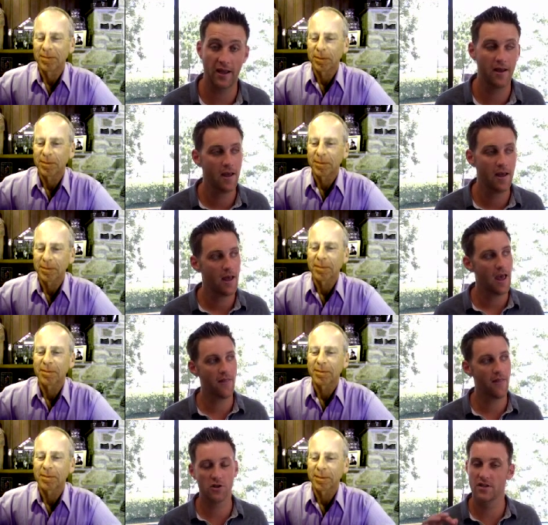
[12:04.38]
Speaker 1: word you say.
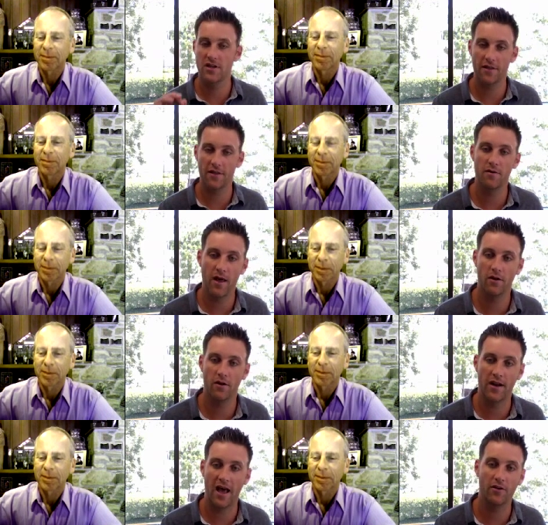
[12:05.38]
And there's
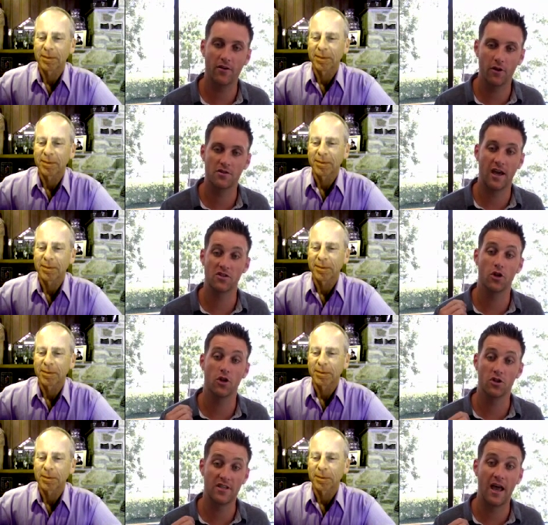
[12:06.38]
nothing better than having
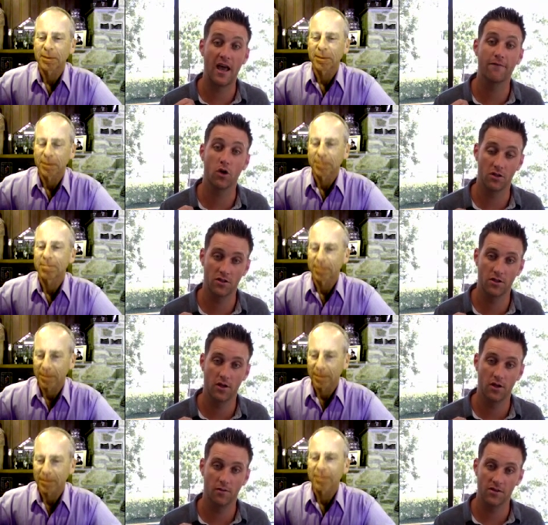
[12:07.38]
those guys on your side
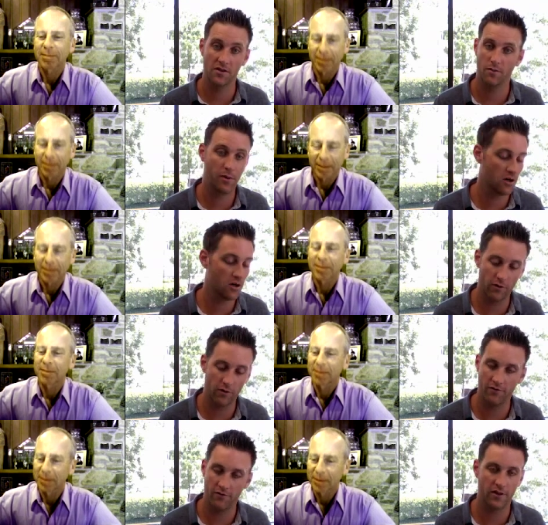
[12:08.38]
first because it
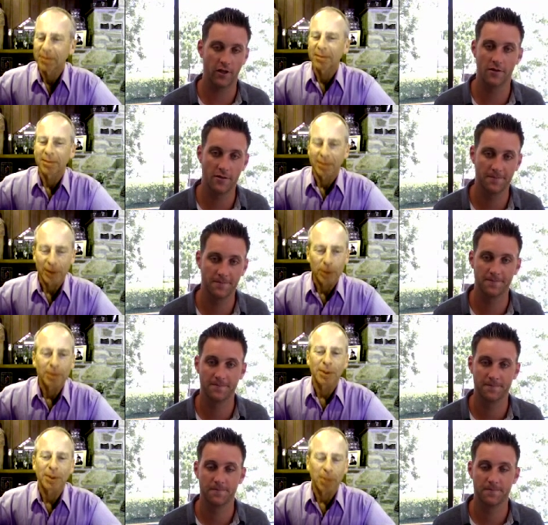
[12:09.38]
prepares you for everything
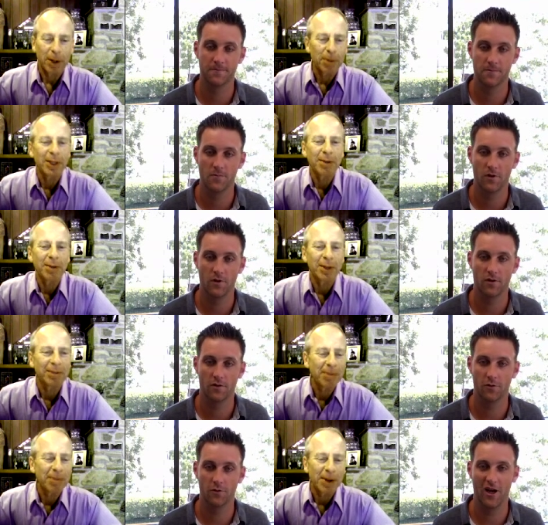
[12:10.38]
else.
Speaker 2: You, you better
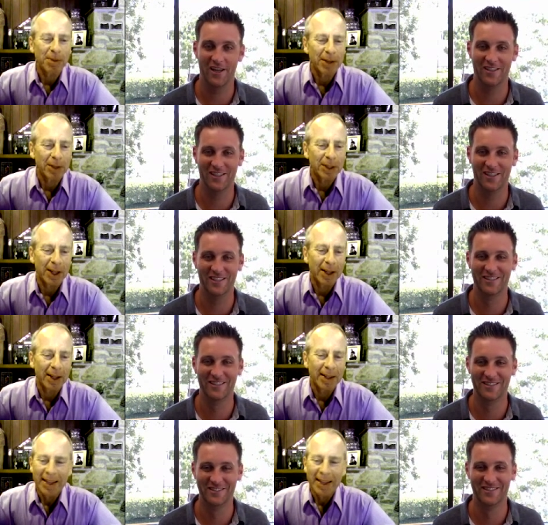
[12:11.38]
believe it. You better believe right?
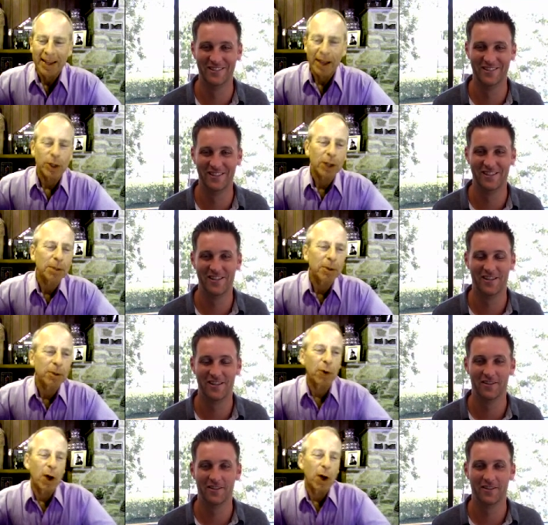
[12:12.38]
it. Yeah. Hey, you
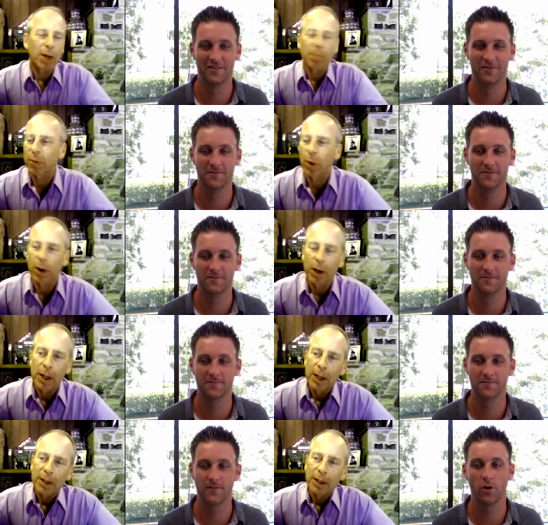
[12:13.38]
talked about fraud
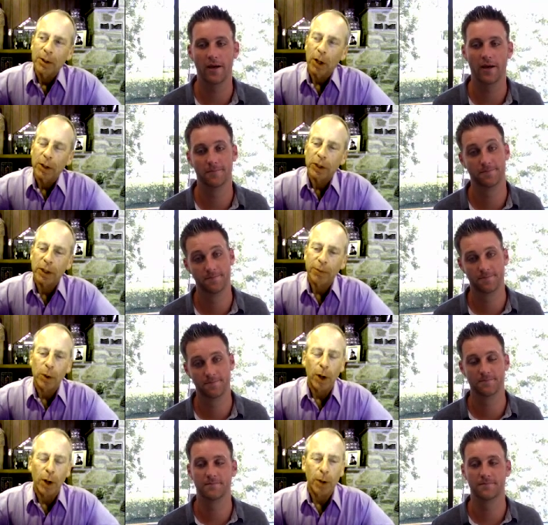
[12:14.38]
before. Oh, all the
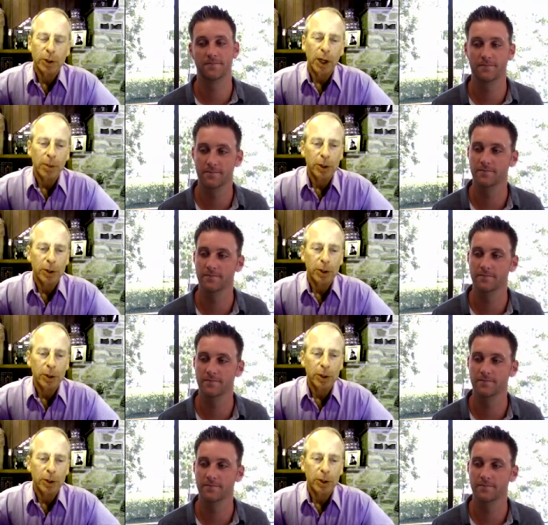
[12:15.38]
stuff going on with